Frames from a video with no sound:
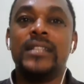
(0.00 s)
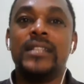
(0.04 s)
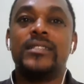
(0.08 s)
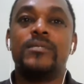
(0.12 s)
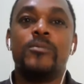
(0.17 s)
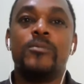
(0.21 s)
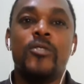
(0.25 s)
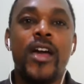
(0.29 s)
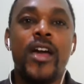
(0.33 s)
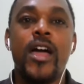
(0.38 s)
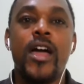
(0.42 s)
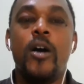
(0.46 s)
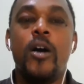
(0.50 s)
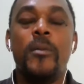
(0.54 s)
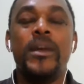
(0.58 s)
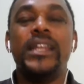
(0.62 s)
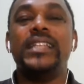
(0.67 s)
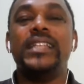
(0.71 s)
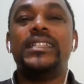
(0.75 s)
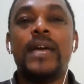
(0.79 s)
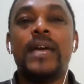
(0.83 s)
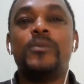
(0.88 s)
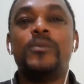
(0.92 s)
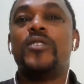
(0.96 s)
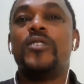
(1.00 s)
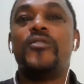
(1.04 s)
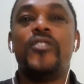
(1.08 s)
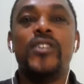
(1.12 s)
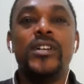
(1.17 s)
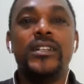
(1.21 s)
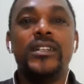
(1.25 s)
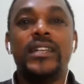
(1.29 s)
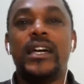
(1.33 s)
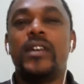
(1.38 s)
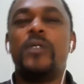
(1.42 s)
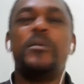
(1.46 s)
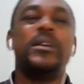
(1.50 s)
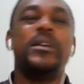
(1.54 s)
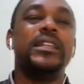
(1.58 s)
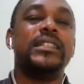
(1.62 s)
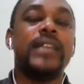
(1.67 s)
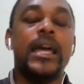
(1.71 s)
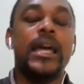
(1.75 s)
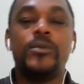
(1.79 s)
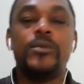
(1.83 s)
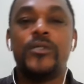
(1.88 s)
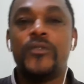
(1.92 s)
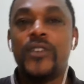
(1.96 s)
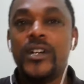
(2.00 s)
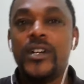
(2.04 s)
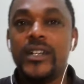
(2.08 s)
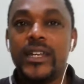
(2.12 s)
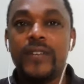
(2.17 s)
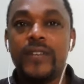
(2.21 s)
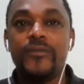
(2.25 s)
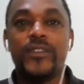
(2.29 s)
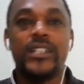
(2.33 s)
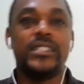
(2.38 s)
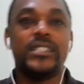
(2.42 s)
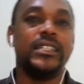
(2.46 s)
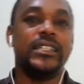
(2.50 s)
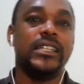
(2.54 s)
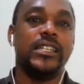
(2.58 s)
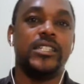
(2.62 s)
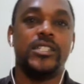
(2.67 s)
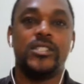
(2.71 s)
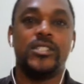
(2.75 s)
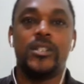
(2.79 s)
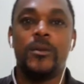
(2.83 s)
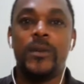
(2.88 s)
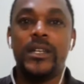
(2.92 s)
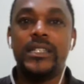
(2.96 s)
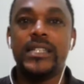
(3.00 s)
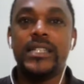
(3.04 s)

Lance, Mariah, how many times we've heard that? How many times we've heard investigations?